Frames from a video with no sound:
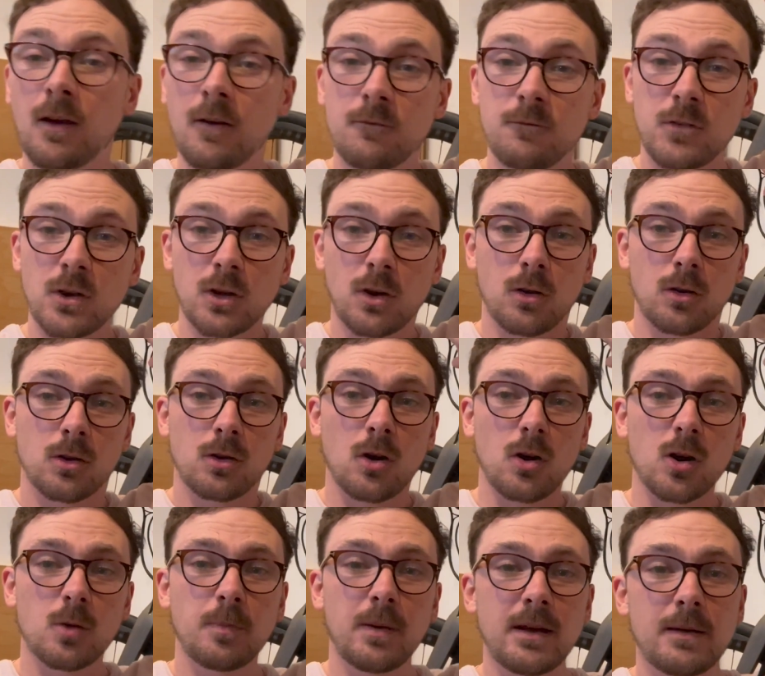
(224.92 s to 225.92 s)
full-on
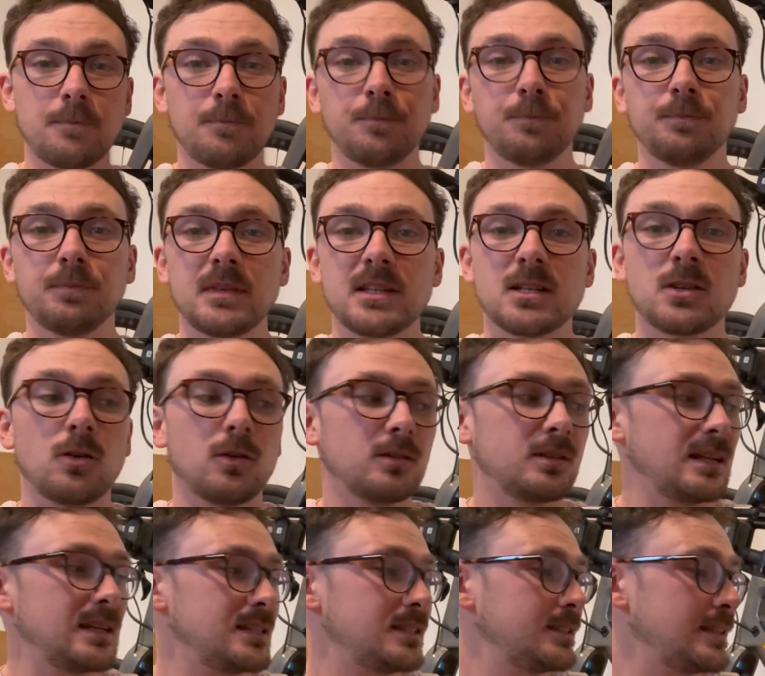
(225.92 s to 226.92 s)
cockpit, it's got
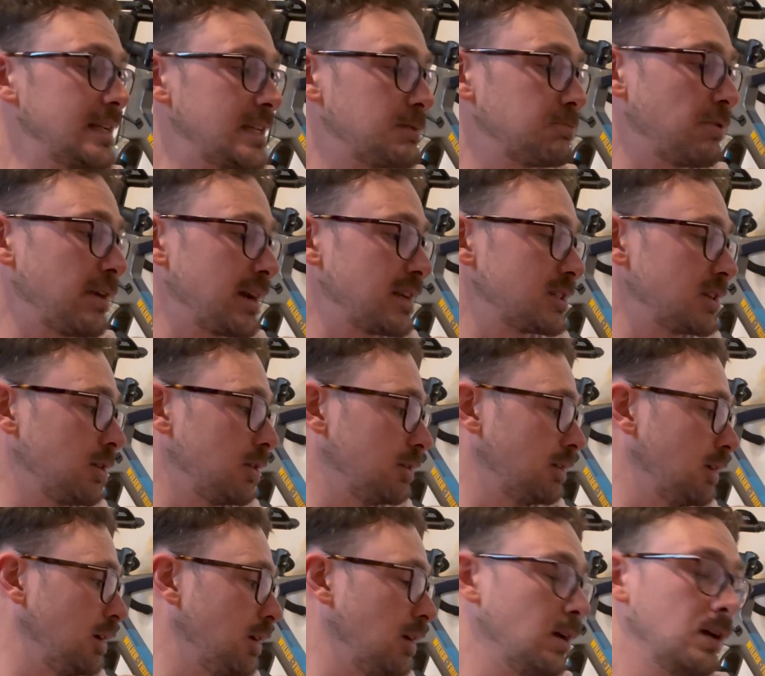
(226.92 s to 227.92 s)
its disc brakes
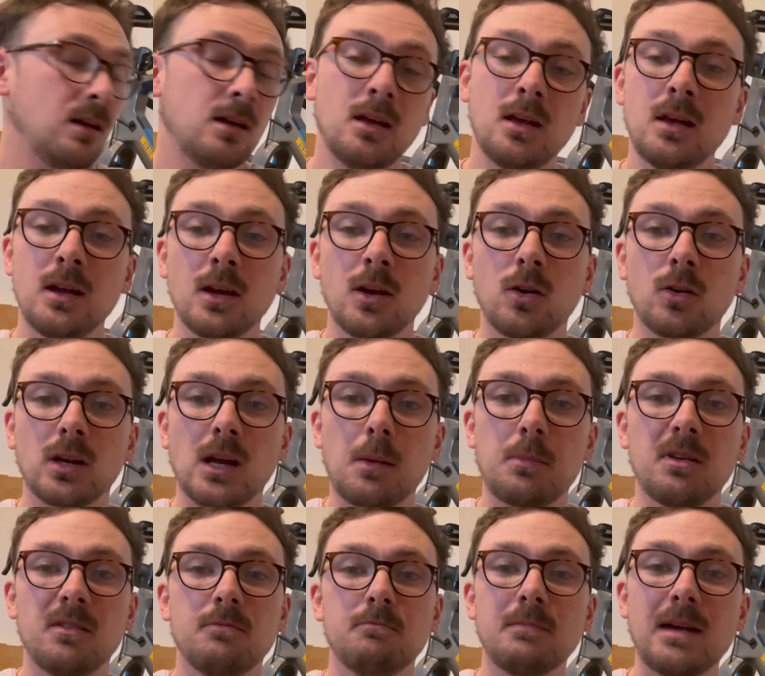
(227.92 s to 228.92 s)
on, got a couple
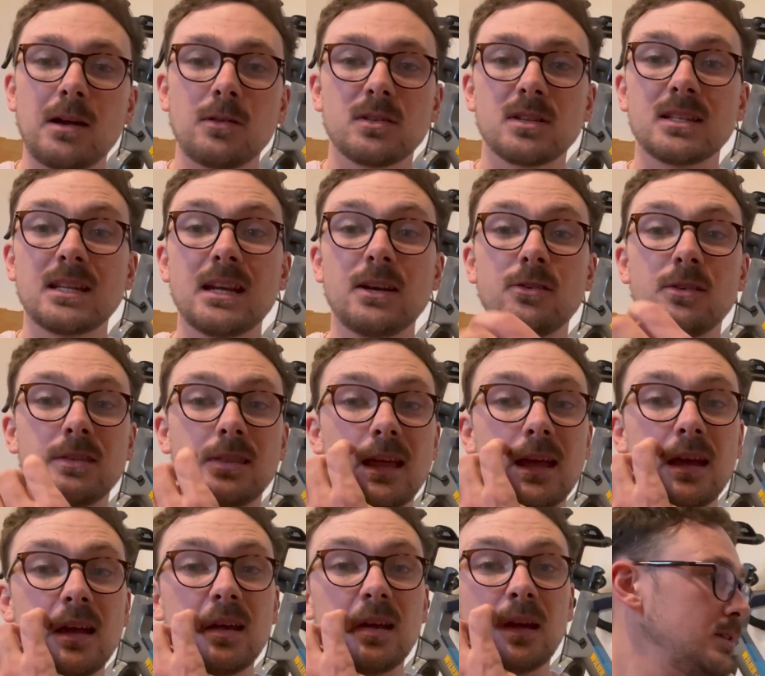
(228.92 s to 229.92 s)
of mounts here and
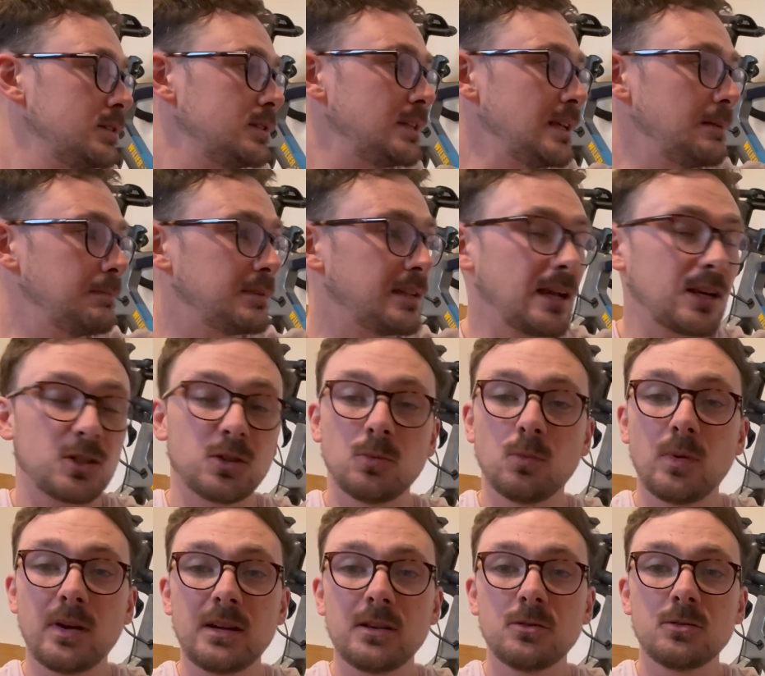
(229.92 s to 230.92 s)
there, deep section
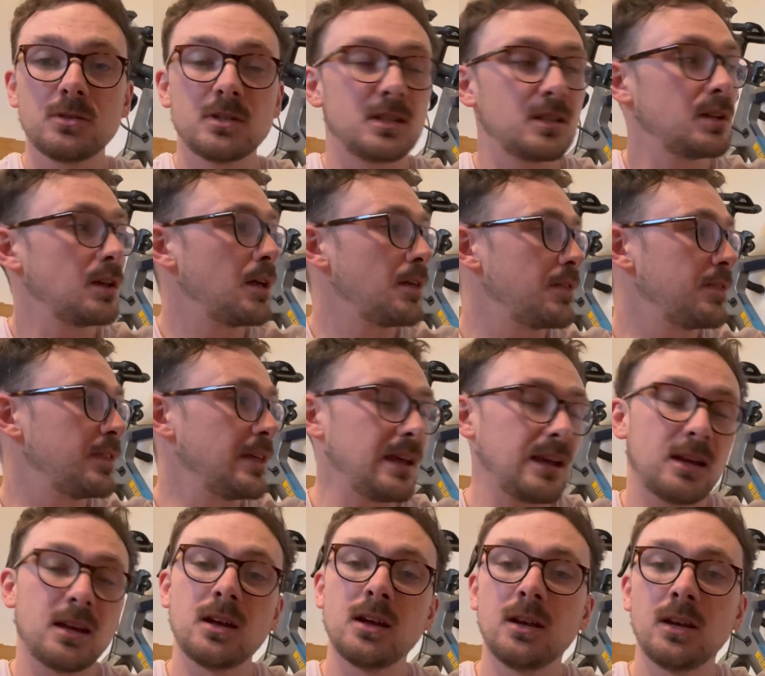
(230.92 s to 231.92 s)
wheels,
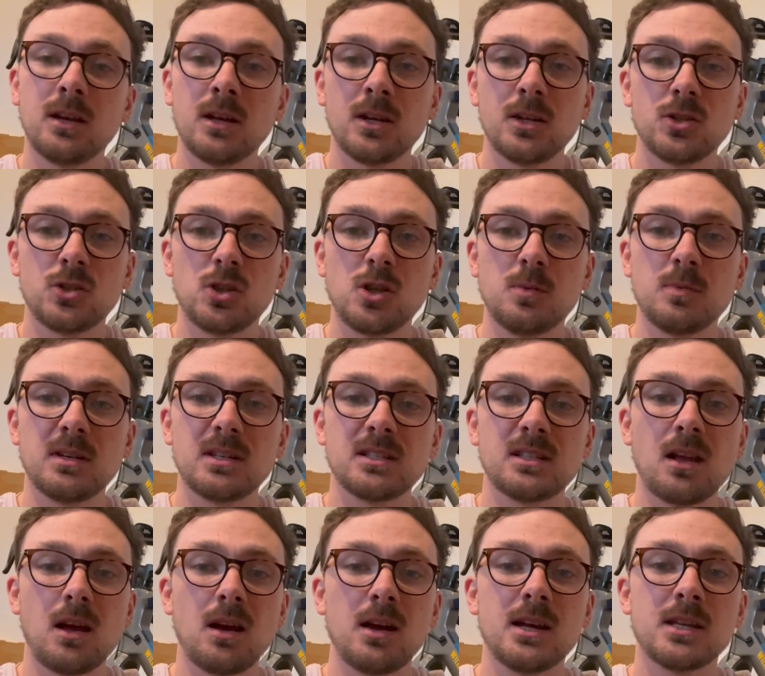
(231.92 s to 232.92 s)
thick tubeless
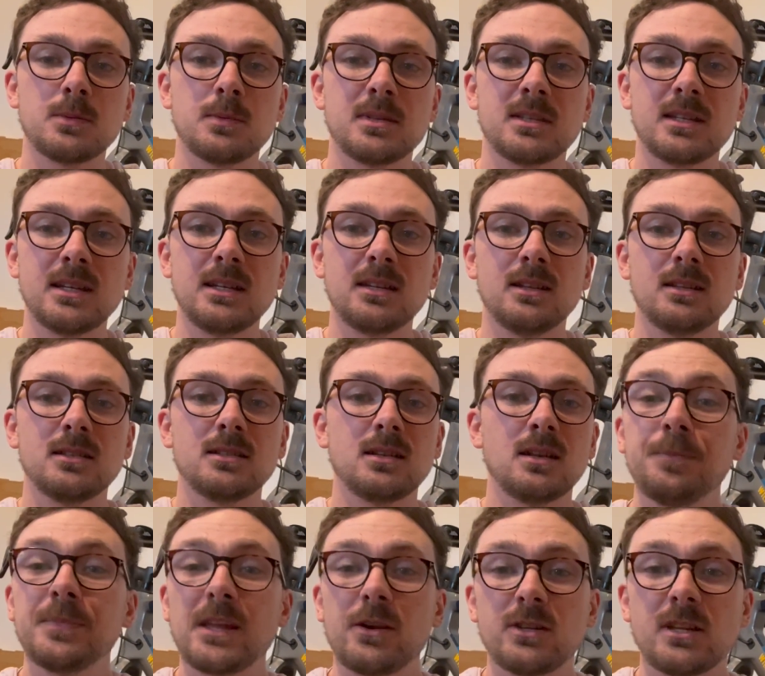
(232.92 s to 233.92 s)
tyres with sealant.
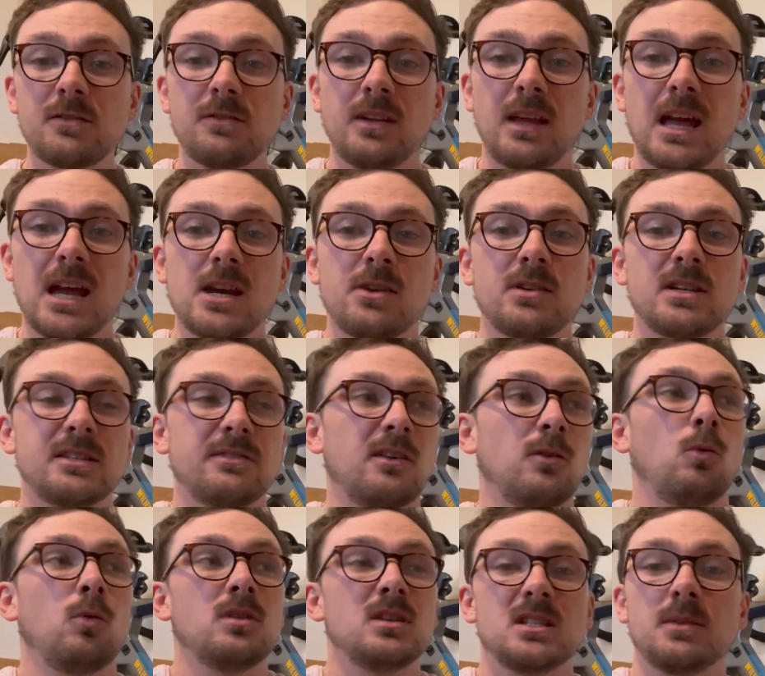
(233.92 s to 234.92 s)
There are definitely areas if I
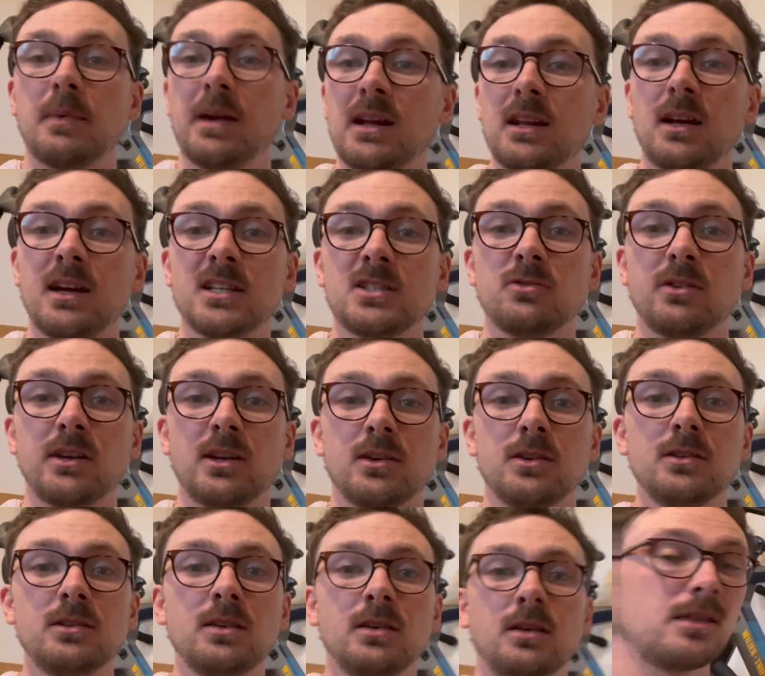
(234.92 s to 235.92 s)
wanted to make it lighter I
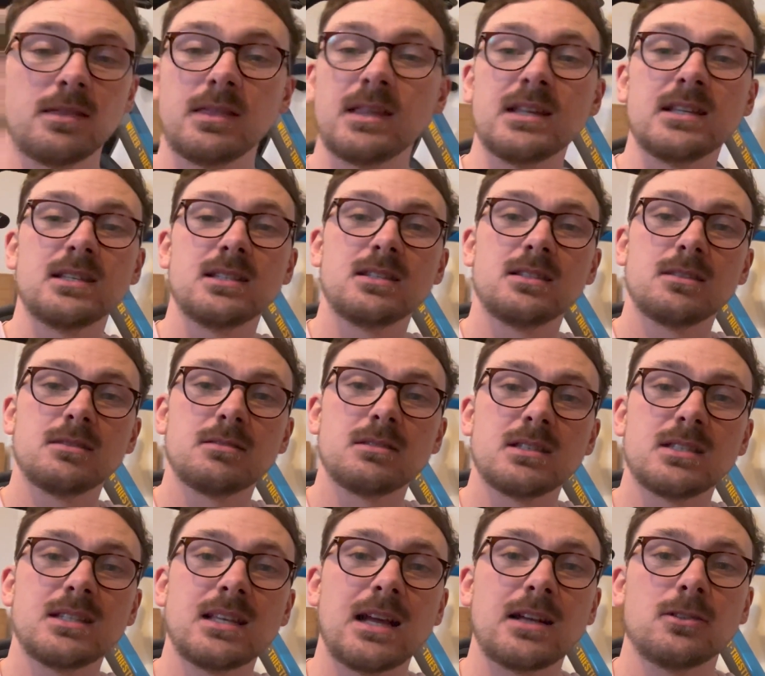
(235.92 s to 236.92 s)
could. This
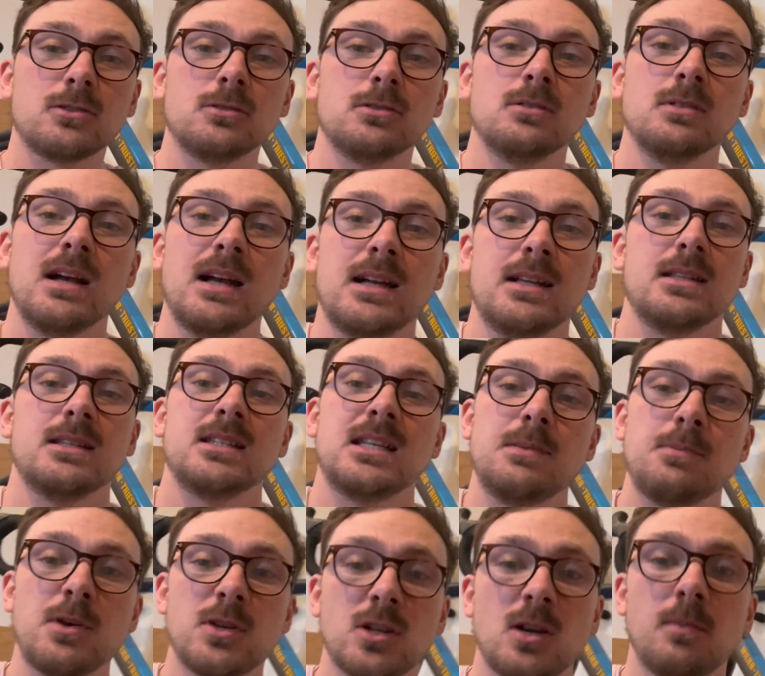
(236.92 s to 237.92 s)
saddle and seat
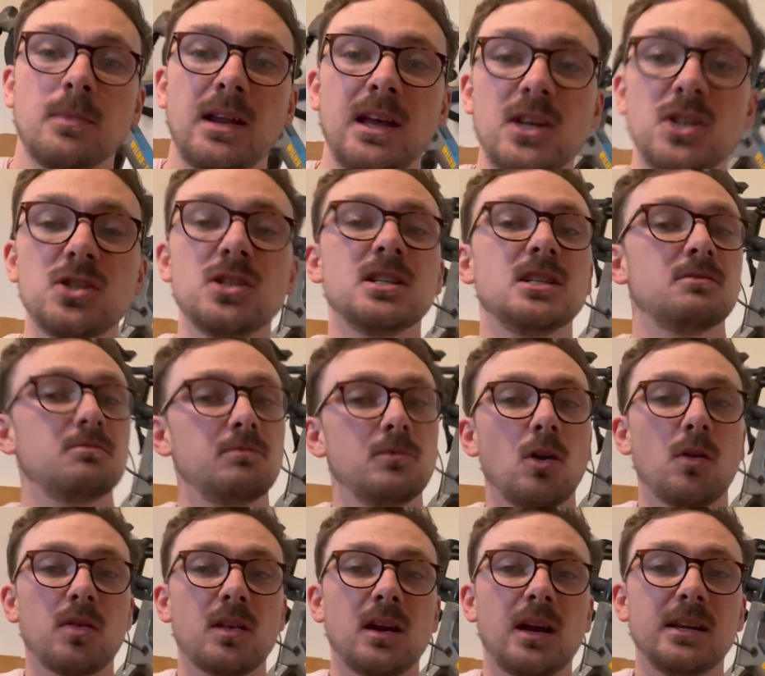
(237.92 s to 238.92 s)
post combination is
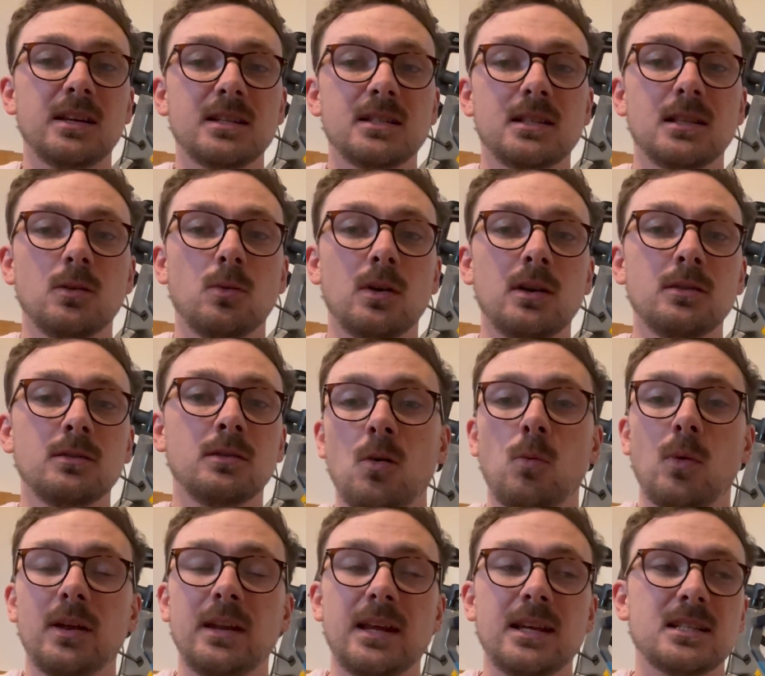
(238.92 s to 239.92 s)
not the lightest in the world.
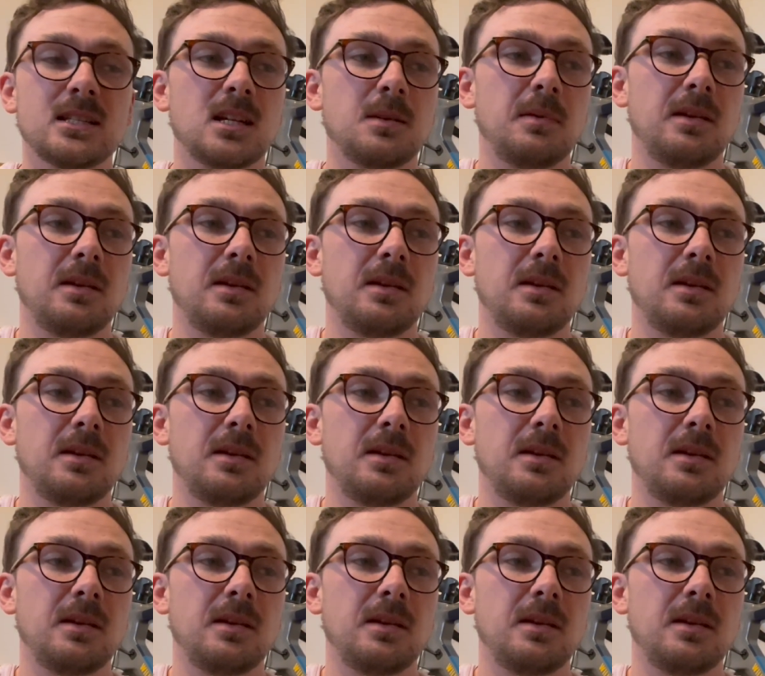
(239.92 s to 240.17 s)
When it's going to